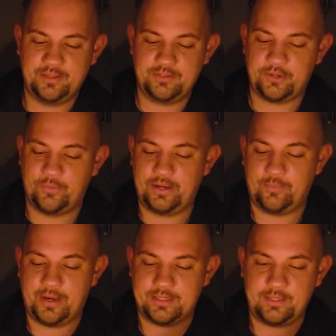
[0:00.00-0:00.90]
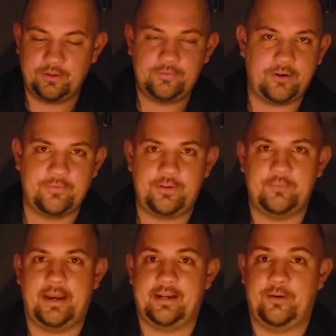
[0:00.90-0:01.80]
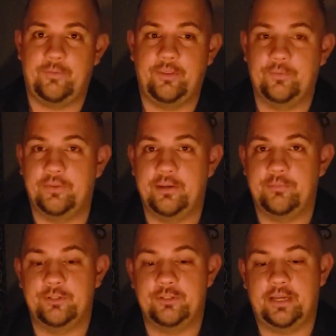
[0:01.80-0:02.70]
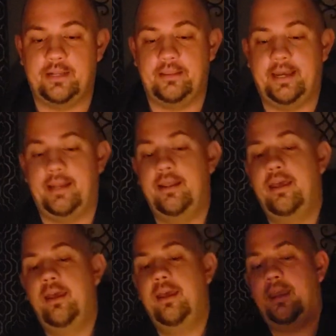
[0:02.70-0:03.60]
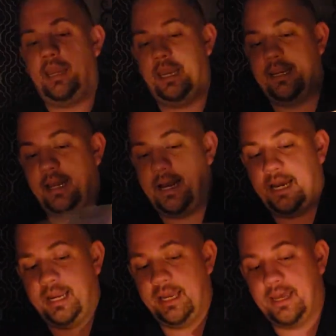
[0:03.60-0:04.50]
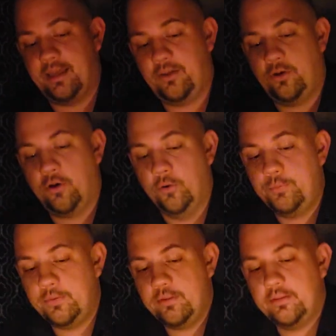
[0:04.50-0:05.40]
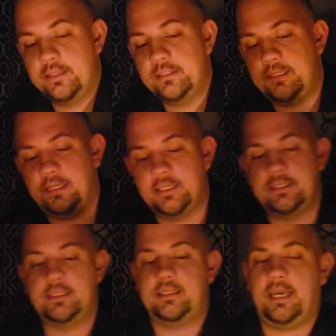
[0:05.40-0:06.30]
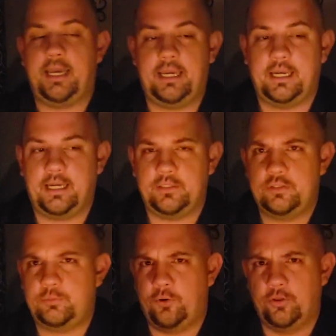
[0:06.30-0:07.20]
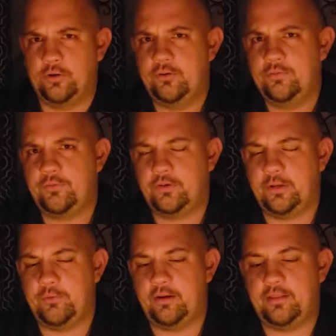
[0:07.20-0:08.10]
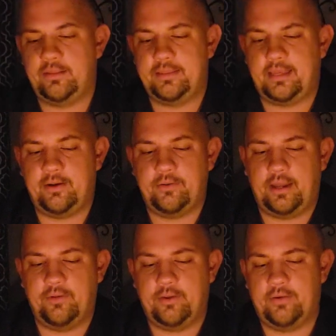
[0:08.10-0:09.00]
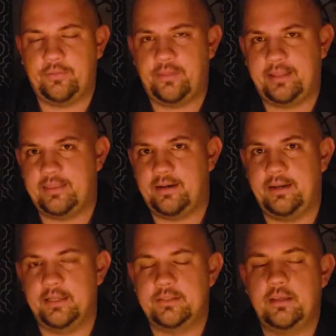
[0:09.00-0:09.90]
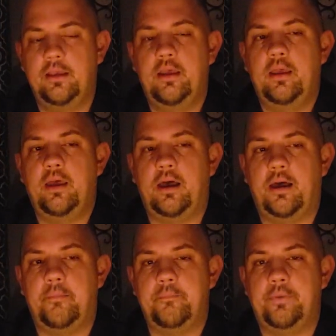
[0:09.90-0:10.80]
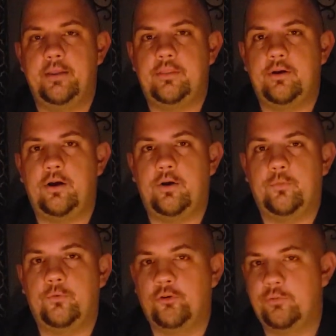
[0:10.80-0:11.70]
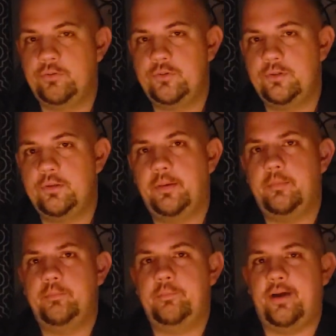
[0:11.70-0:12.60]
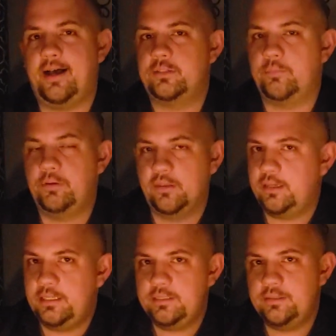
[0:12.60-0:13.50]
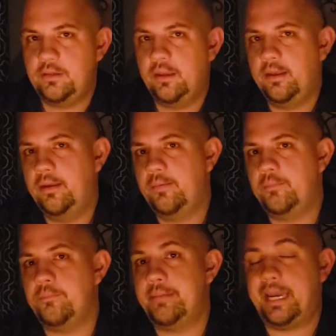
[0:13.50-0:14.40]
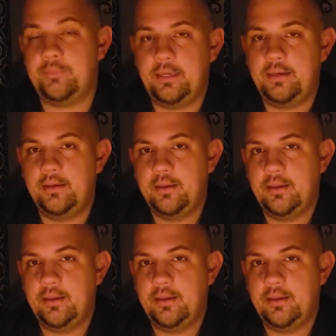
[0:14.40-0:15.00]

So anyways, he looked for our feedback, and I really, really appreciated that. And I hope this isn't a spoiler for him or anything like that. I don't think that it is. But there are rumors, possibilities, maybe,